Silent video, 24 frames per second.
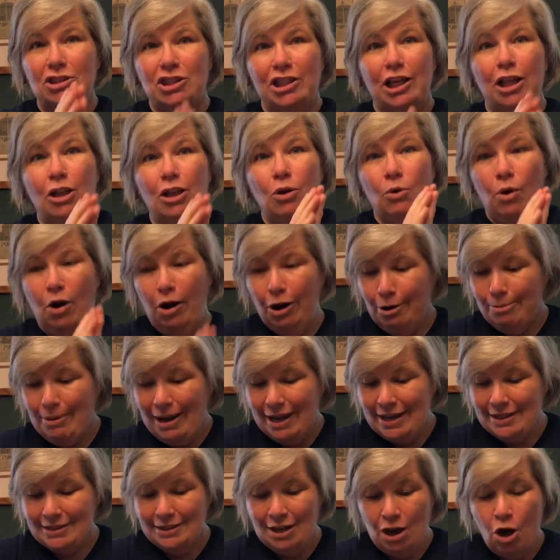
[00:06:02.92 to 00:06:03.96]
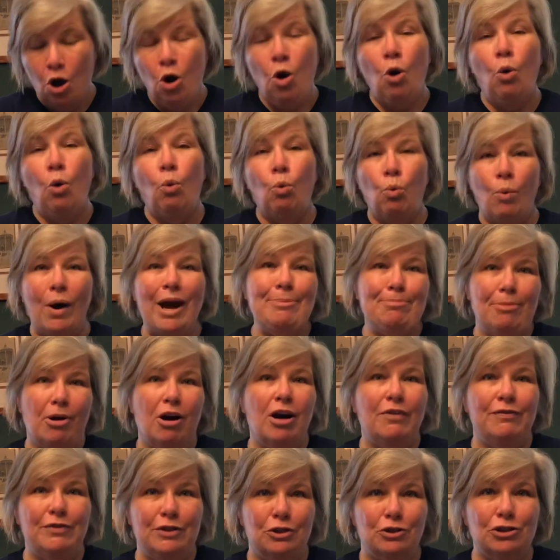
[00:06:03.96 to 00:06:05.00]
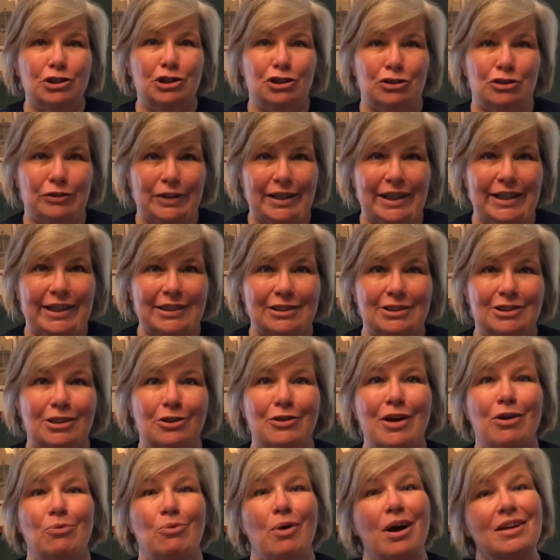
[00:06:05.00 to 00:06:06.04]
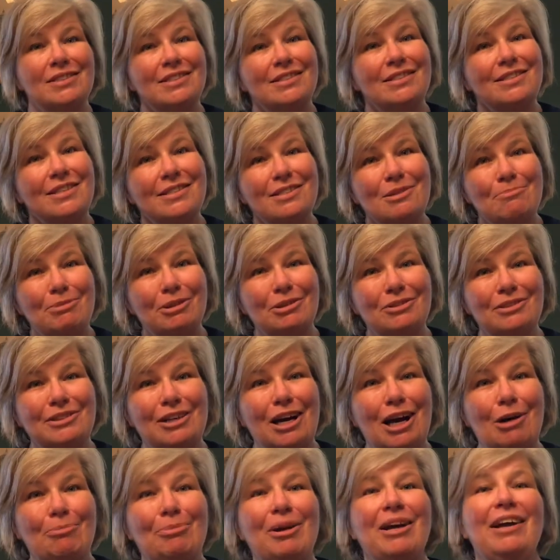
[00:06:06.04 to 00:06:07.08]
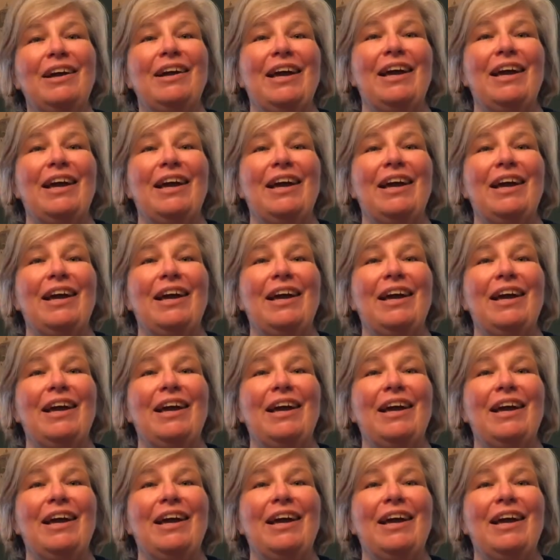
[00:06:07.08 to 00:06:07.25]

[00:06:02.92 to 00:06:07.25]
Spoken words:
cello, or bass, wipe off your strings so that rosin doesn't build up